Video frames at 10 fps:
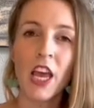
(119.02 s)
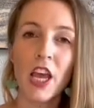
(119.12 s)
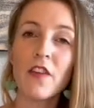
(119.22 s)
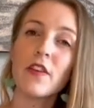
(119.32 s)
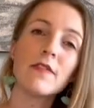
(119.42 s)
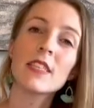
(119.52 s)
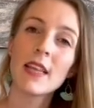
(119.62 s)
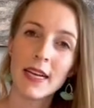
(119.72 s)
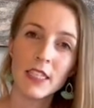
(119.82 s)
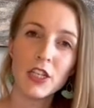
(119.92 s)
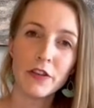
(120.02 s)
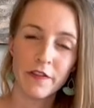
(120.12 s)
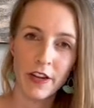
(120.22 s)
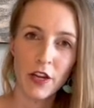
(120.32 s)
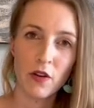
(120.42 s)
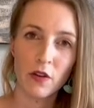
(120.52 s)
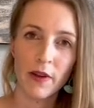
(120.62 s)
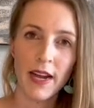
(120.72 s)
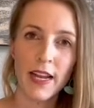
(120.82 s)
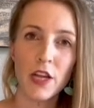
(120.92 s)
If you've selected your venue
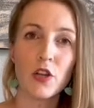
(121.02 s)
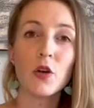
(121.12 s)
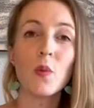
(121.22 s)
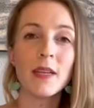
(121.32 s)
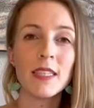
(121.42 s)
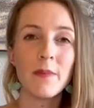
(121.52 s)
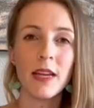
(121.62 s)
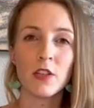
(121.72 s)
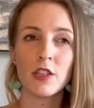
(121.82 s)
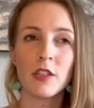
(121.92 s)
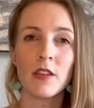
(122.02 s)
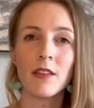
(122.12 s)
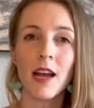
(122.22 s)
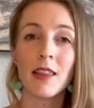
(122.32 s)
already, you'll want to make sure that the